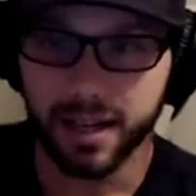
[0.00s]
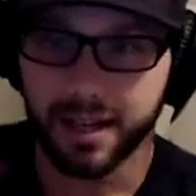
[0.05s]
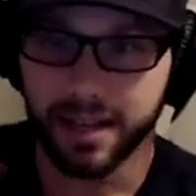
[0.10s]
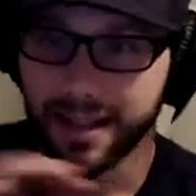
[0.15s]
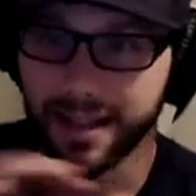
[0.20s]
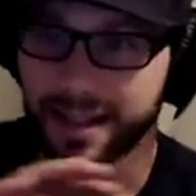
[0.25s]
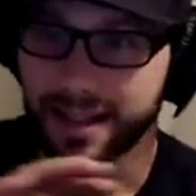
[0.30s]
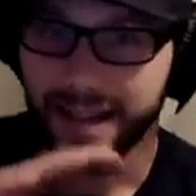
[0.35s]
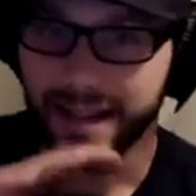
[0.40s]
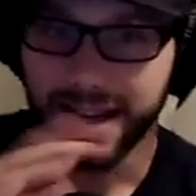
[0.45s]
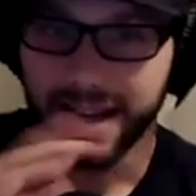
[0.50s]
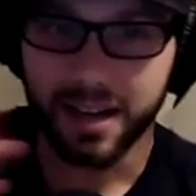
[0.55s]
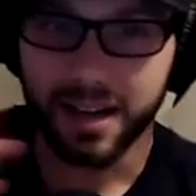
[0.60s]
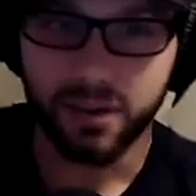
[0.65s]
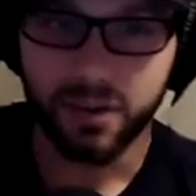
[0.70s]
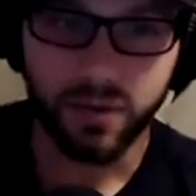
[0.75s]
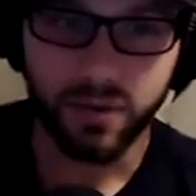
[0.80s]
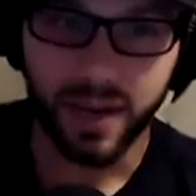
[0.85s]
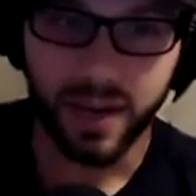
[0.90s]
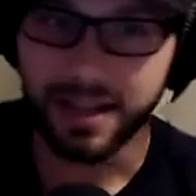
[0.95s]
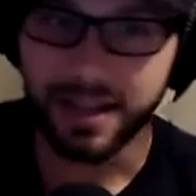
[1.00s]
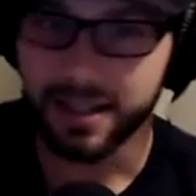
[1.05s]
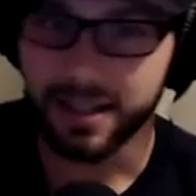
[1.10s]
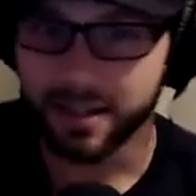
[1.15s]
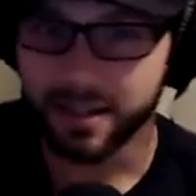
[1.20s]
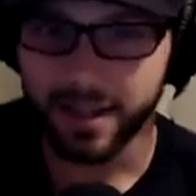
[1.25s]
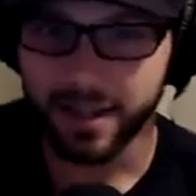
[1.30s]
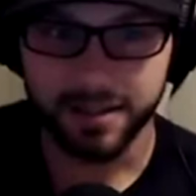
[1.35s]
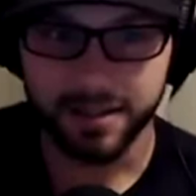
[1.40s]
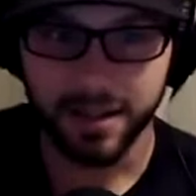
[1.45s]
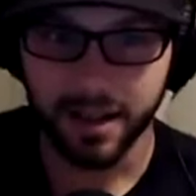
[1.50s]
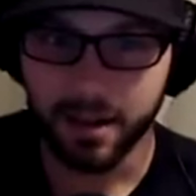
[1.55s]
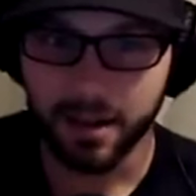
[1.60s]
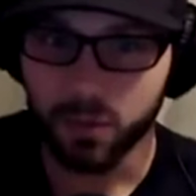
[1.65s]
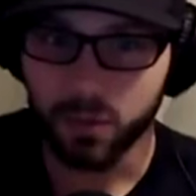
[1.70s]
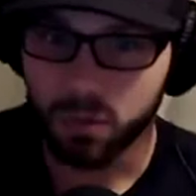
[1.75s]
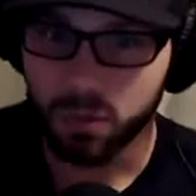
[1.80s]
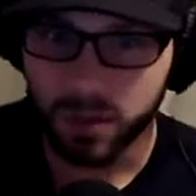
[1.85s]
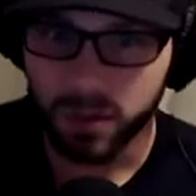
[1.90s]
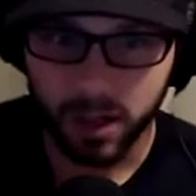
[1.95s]
And then they kind of faded because
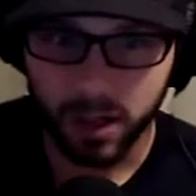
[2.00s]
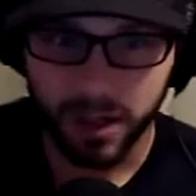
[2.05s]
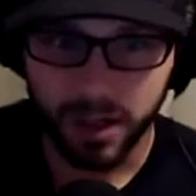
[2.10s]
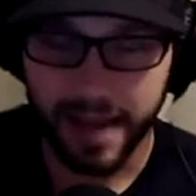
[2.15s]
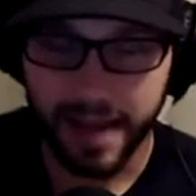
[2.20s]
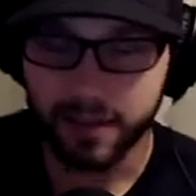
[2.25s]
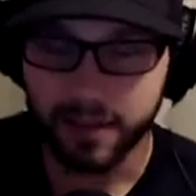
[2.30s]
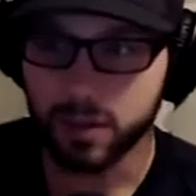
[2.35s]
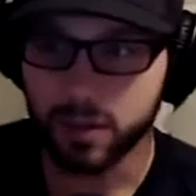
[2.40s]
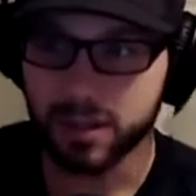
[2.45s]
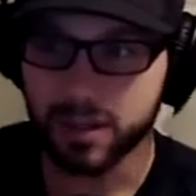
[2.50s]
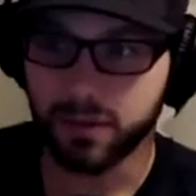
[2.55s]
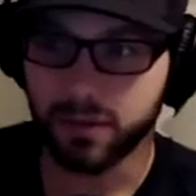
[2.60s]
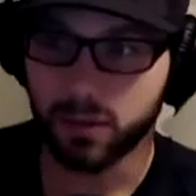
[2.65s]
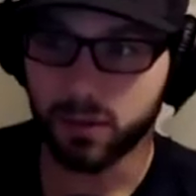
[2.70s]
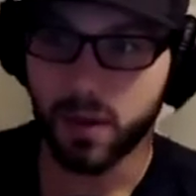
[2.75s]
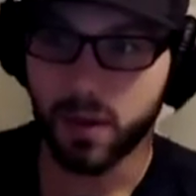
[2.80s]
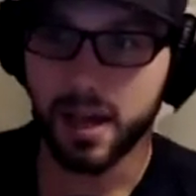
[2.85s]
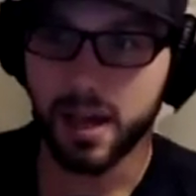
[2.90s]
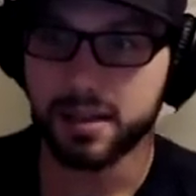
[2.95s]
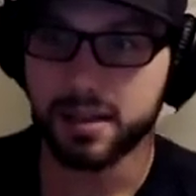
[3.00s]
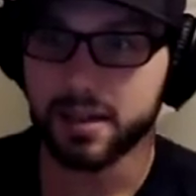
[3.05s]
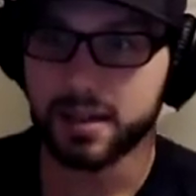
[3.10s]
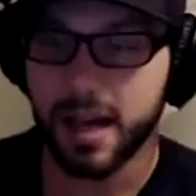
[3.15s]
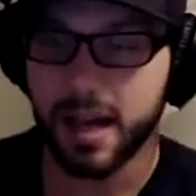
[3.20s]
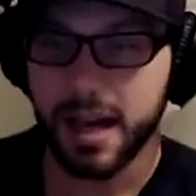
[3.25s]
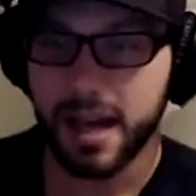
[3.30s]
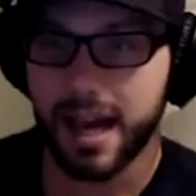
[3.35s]
their lives went different ways.